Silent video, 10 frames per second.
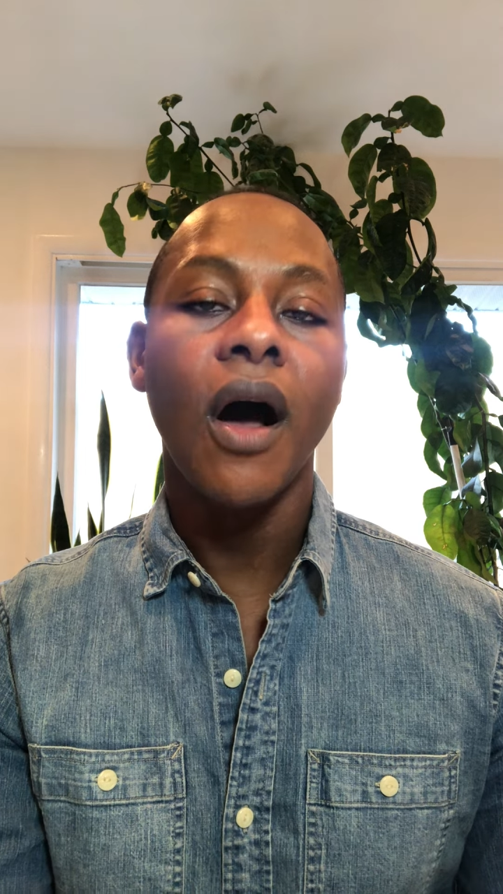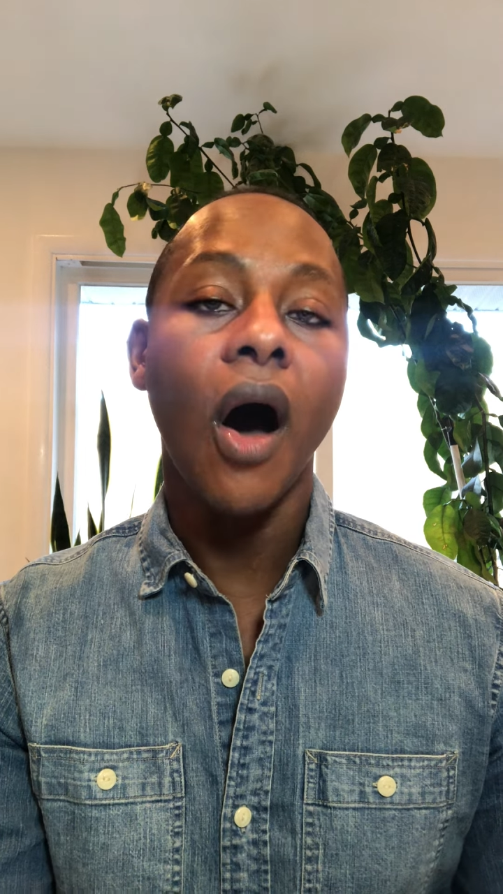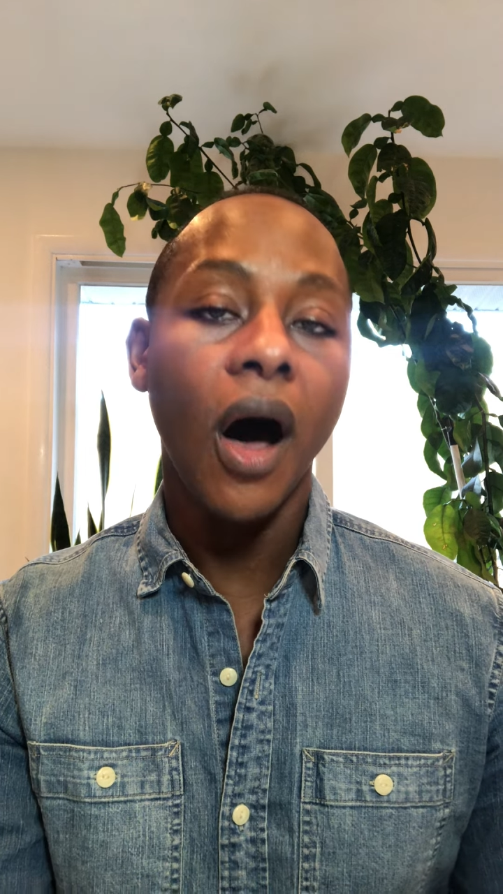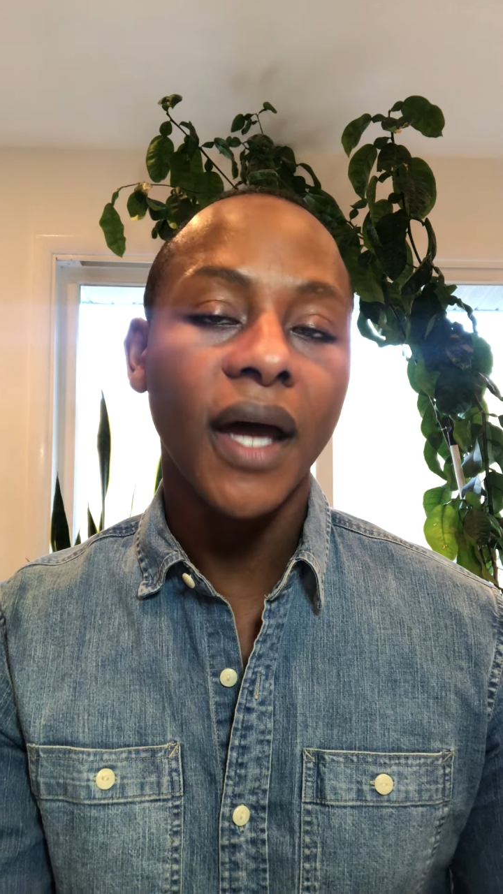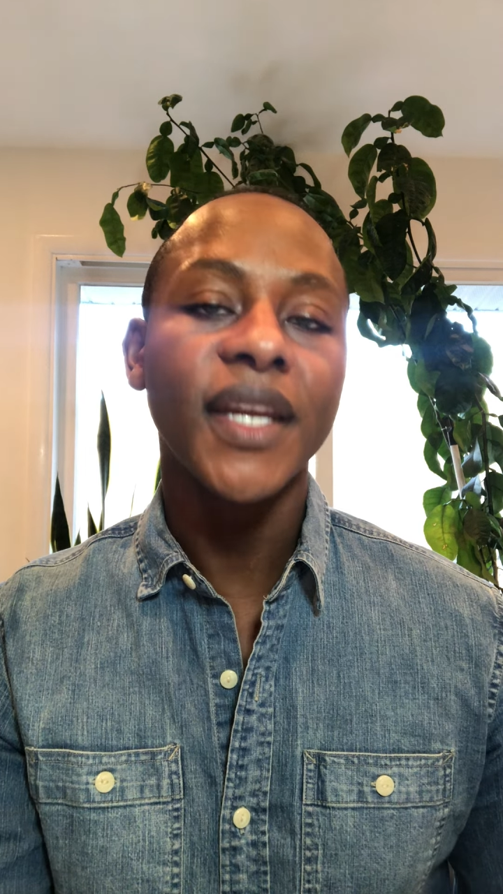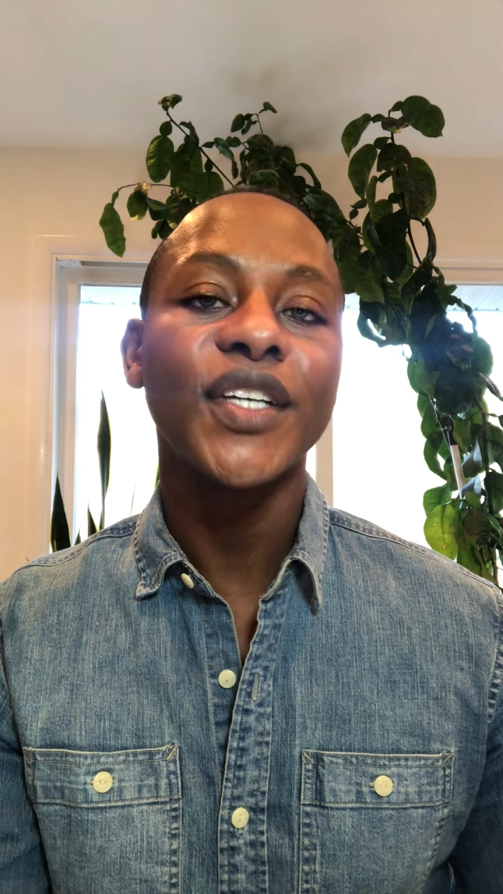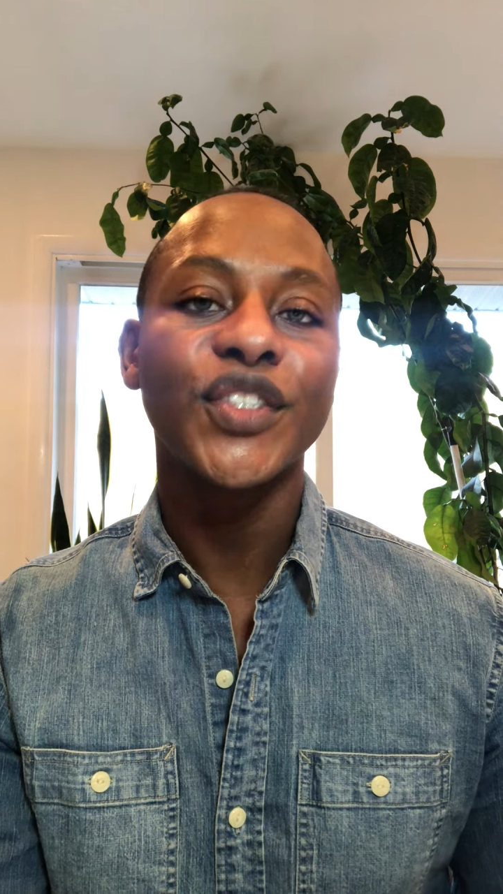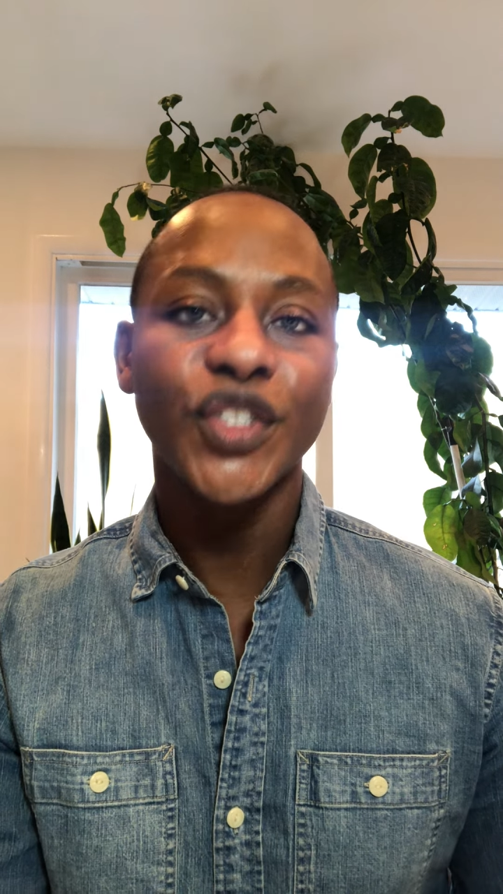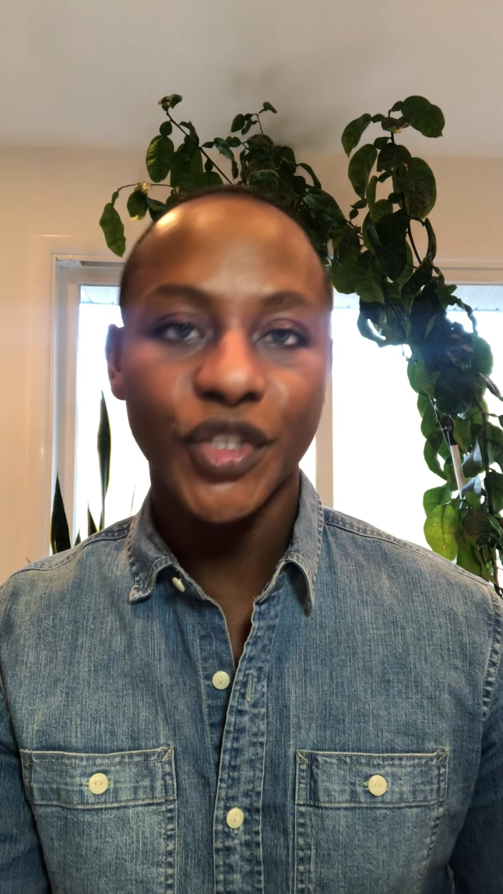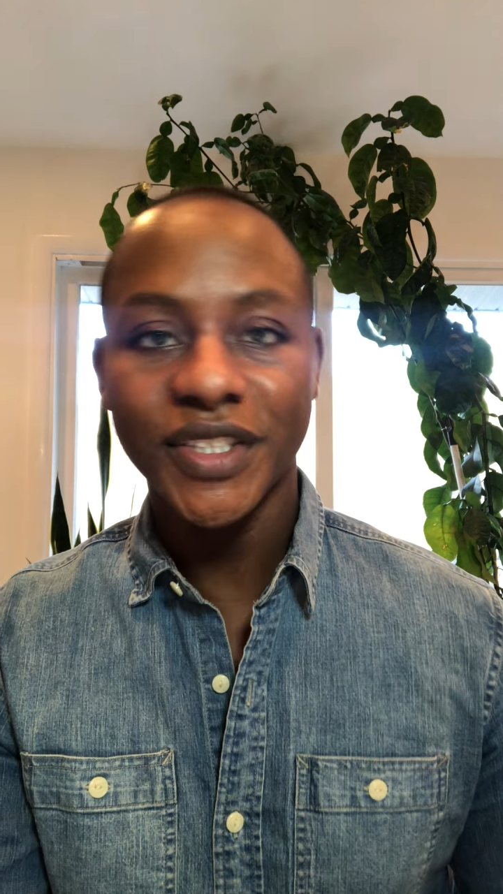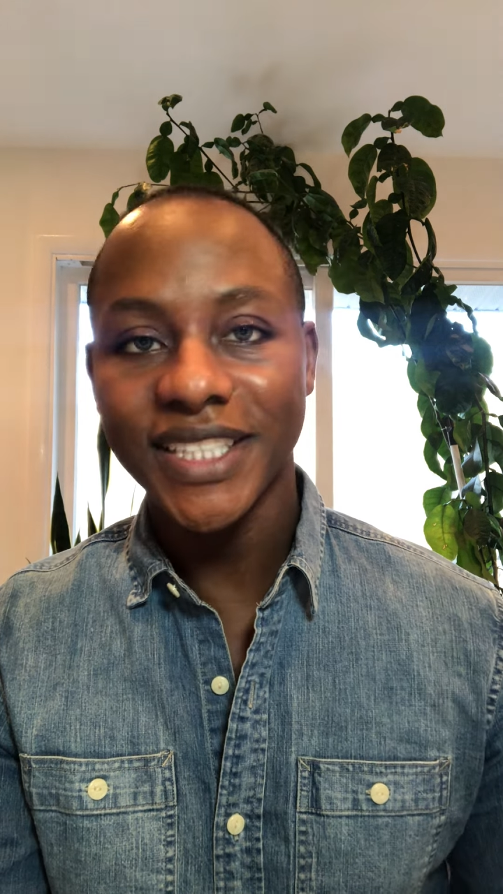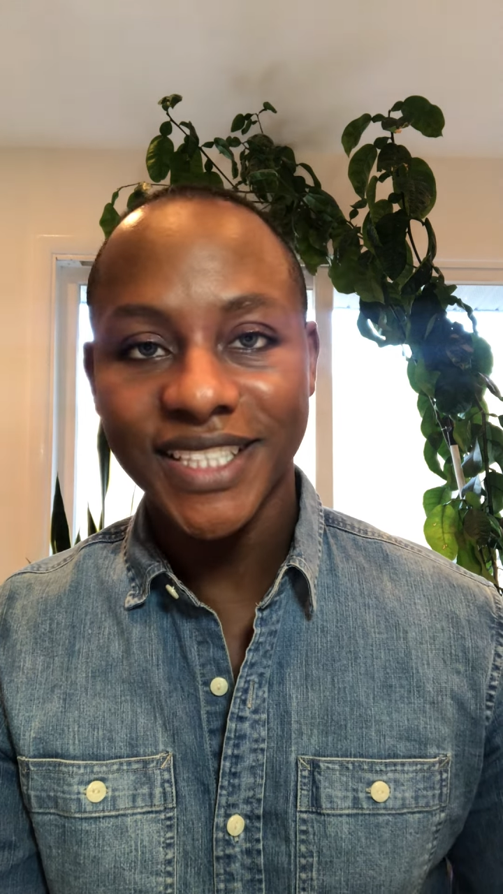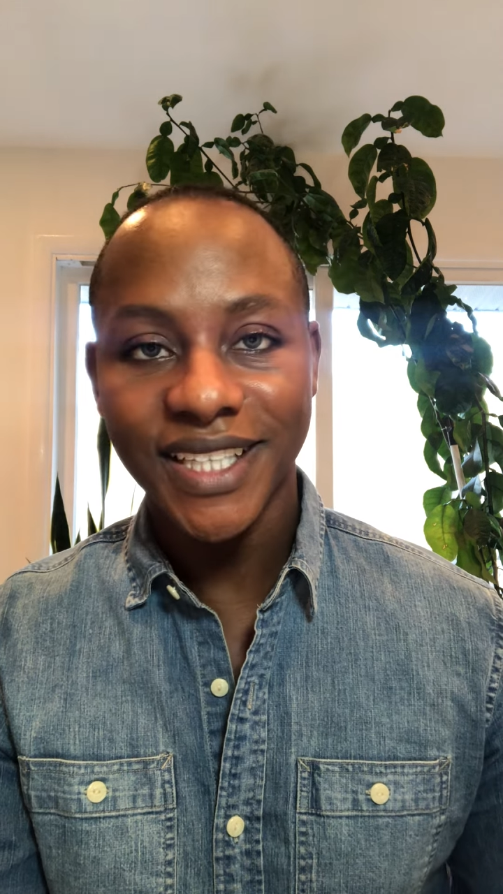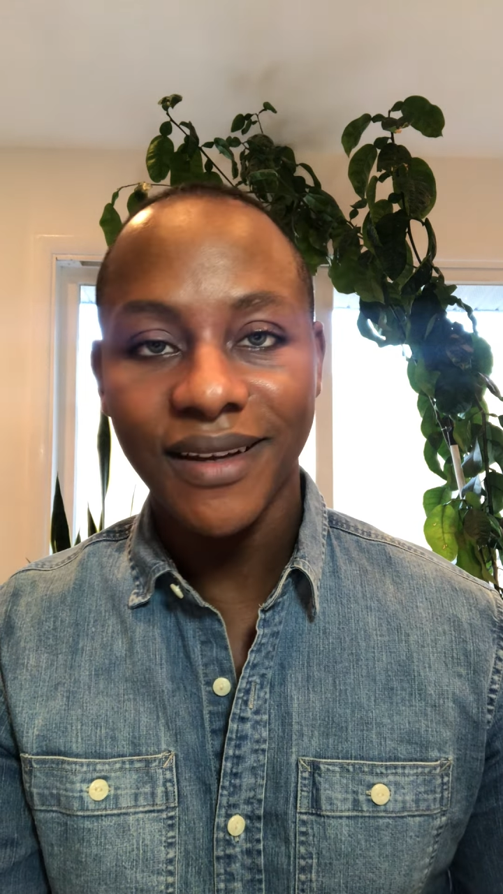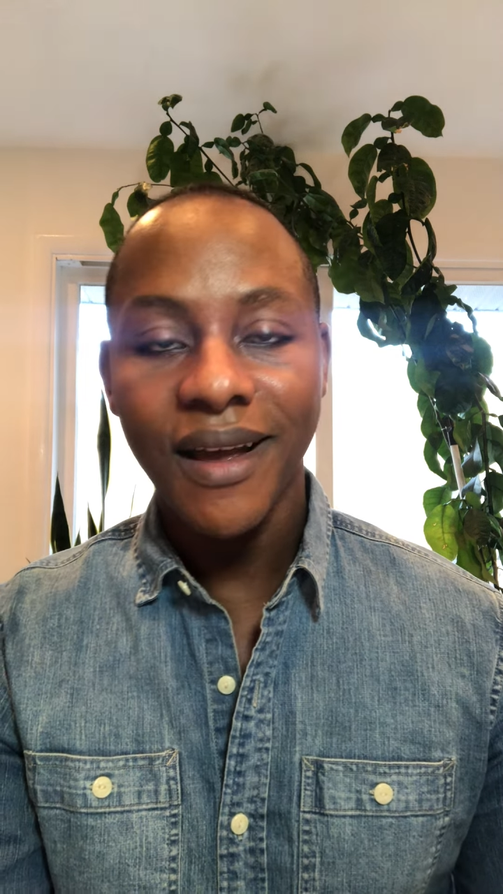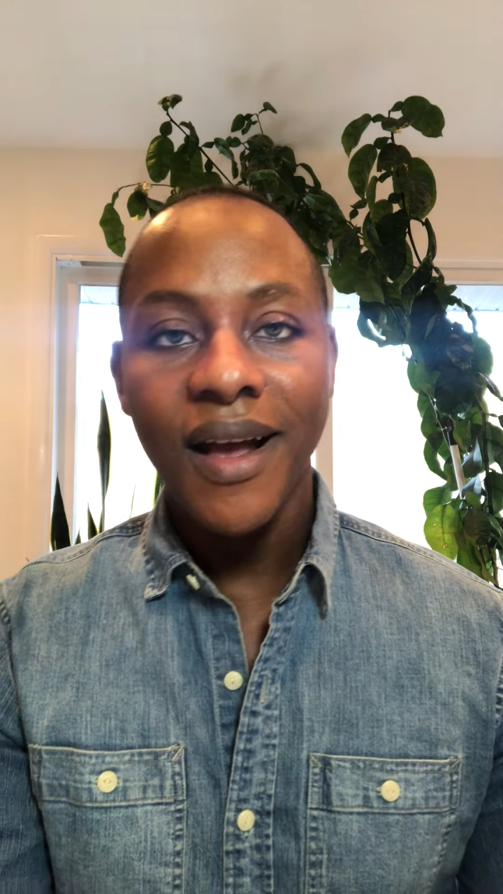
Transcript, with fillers: uncertainty.